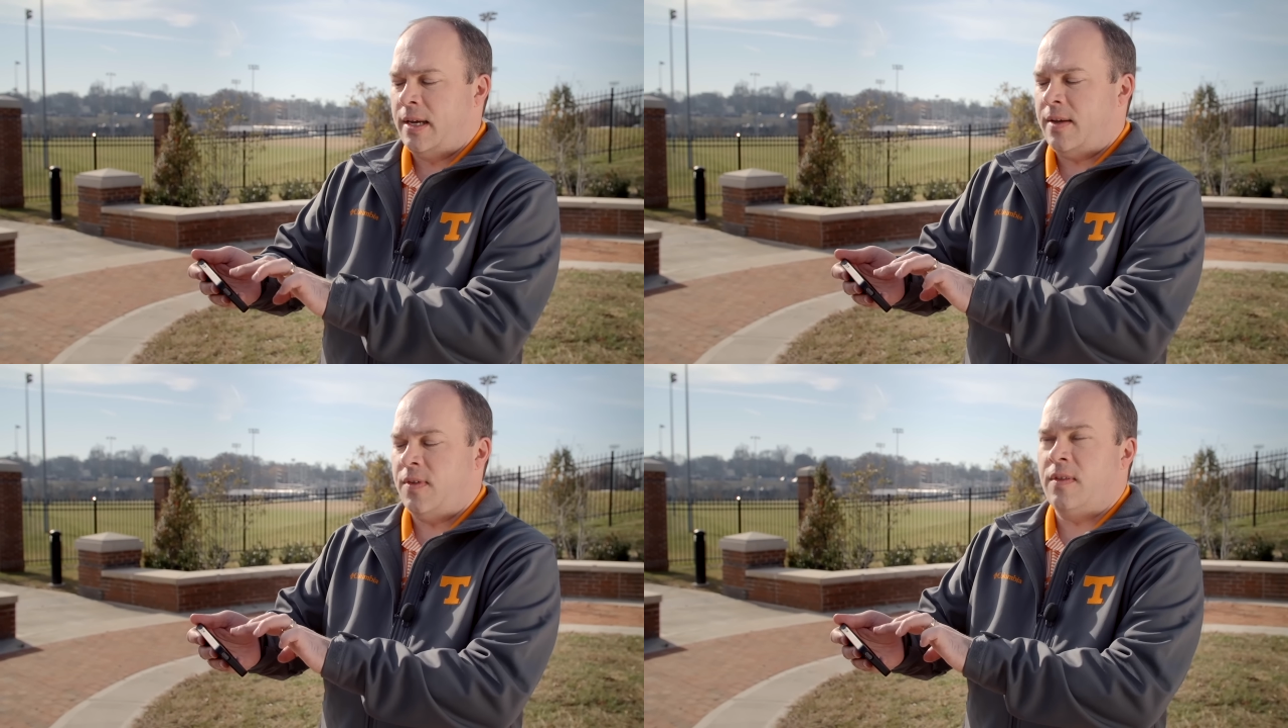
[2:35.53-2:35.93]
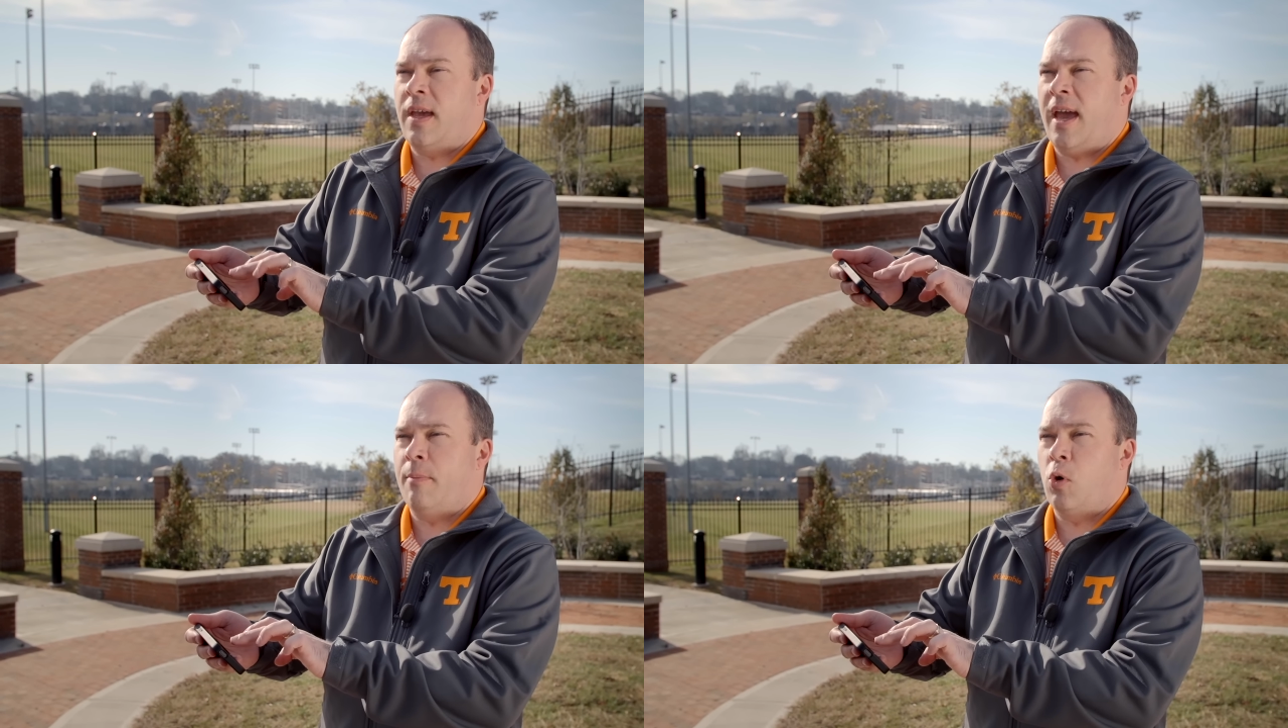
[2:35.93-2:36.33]
and then the
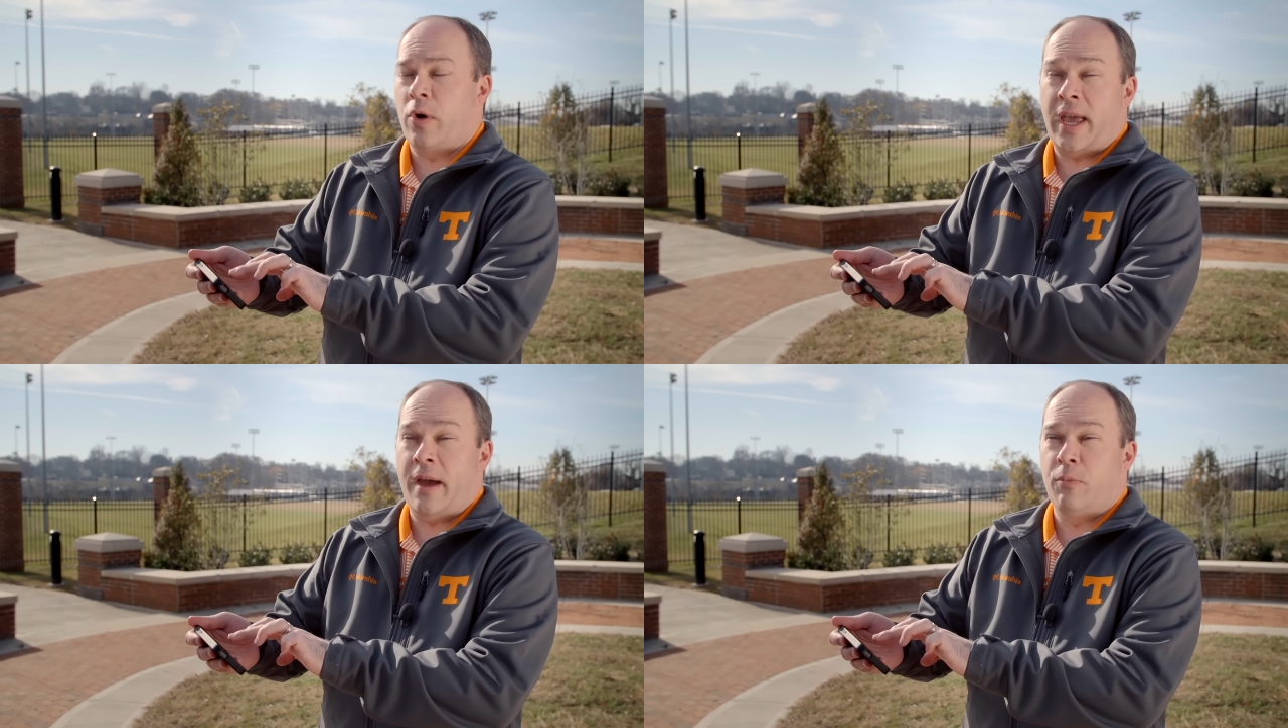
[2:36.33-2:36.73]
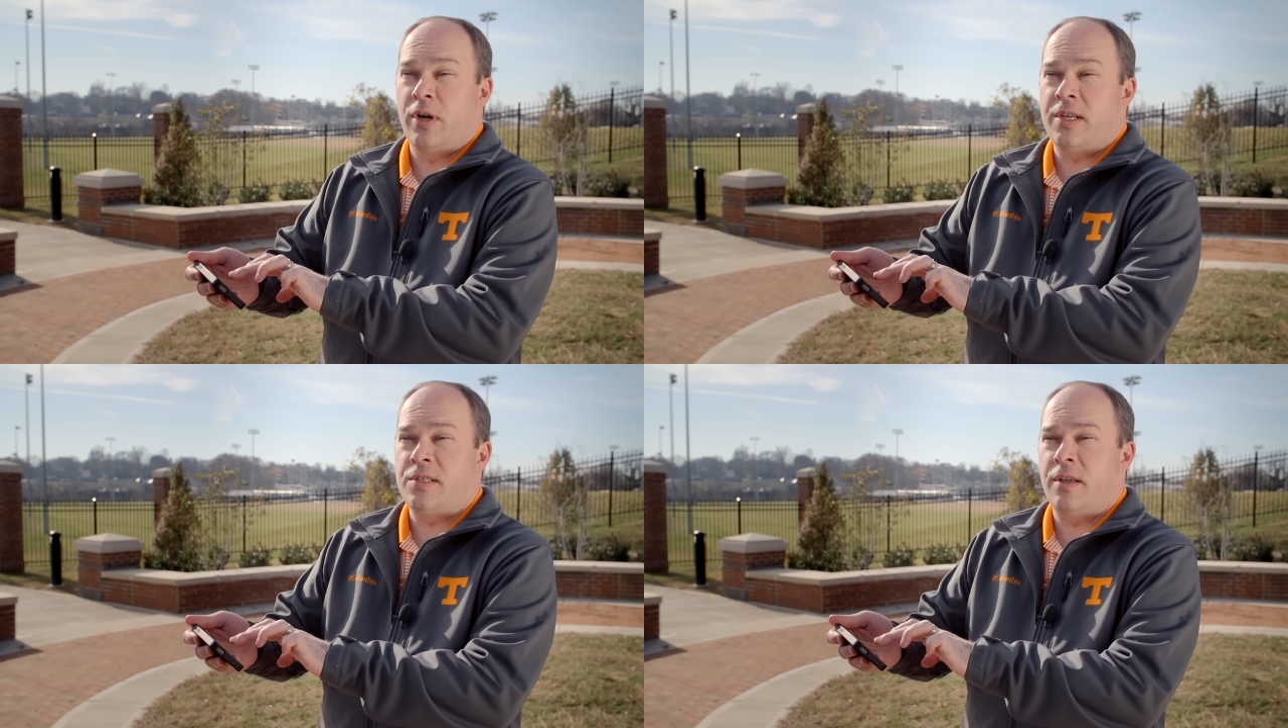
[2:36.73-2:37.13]
camera or
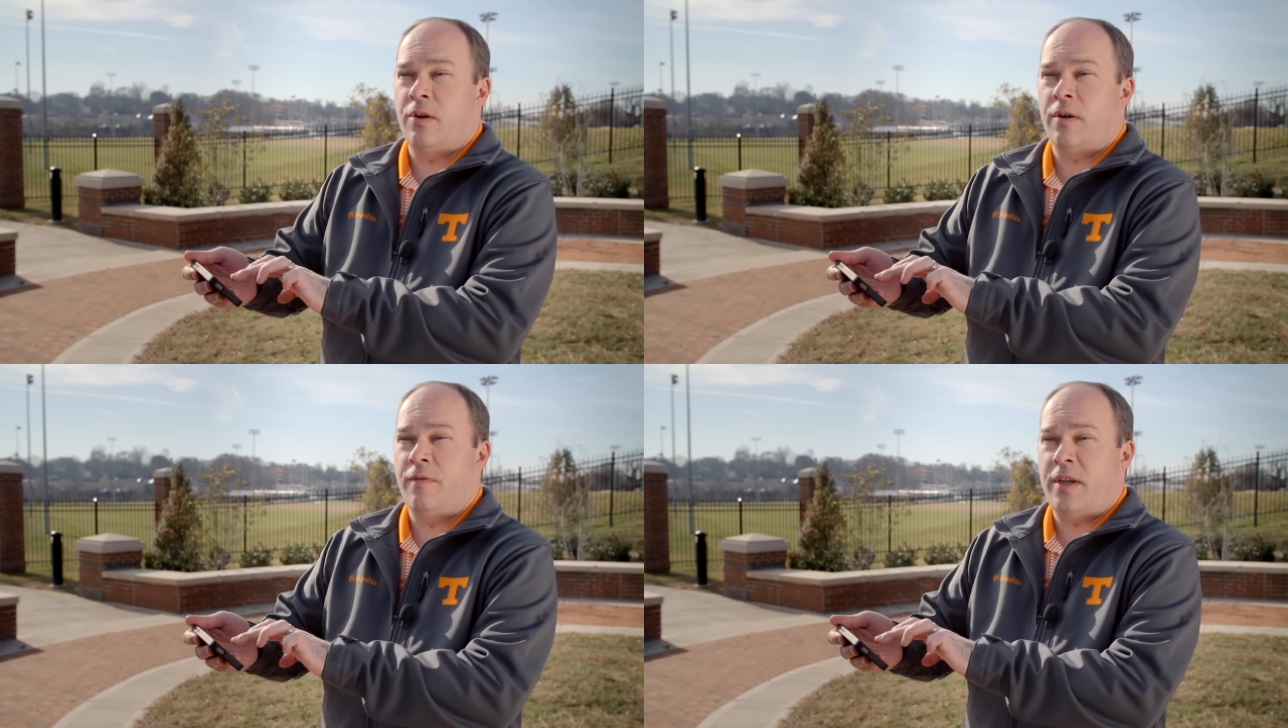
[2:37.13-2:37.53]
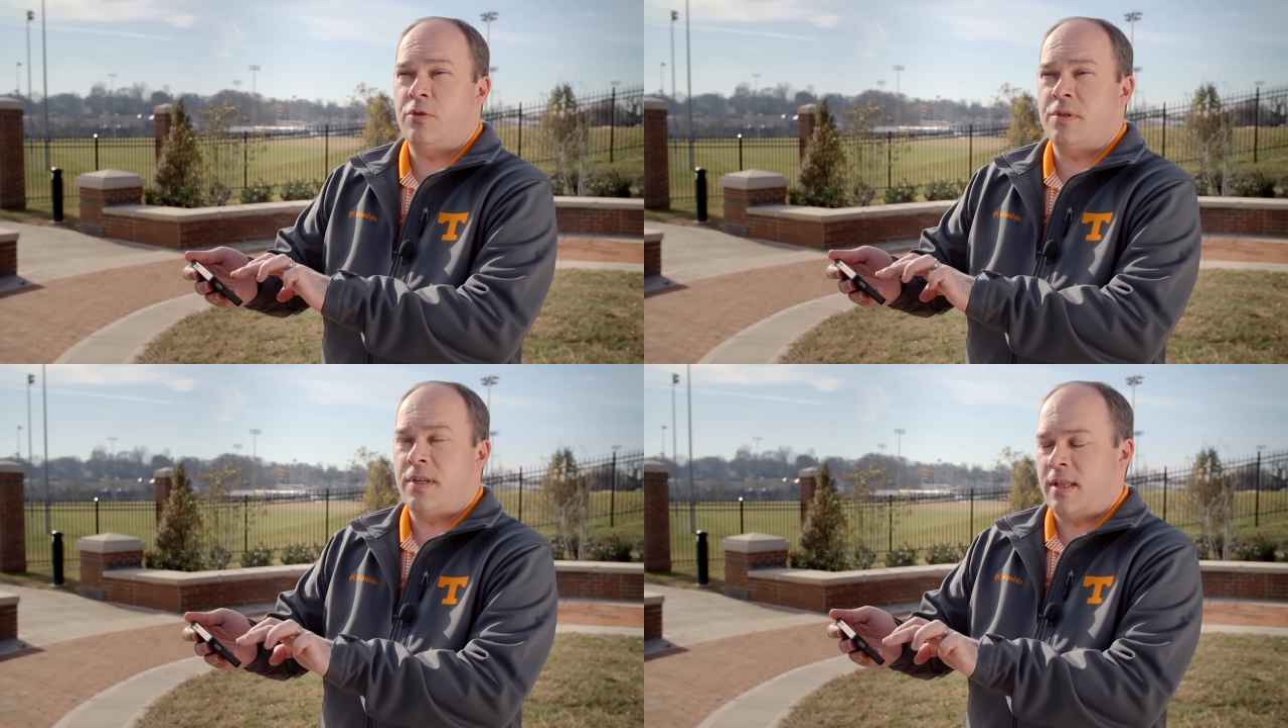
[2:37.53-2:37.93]
cameras that are of
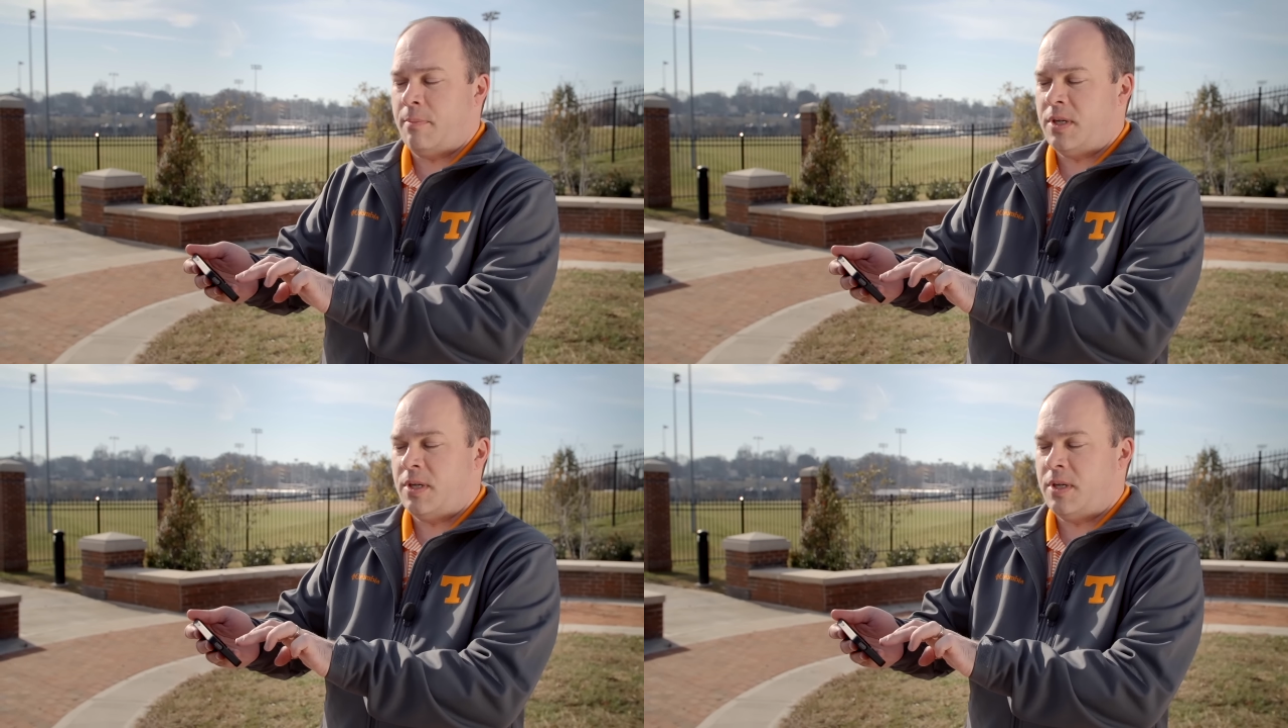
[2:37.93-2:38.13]
interest at that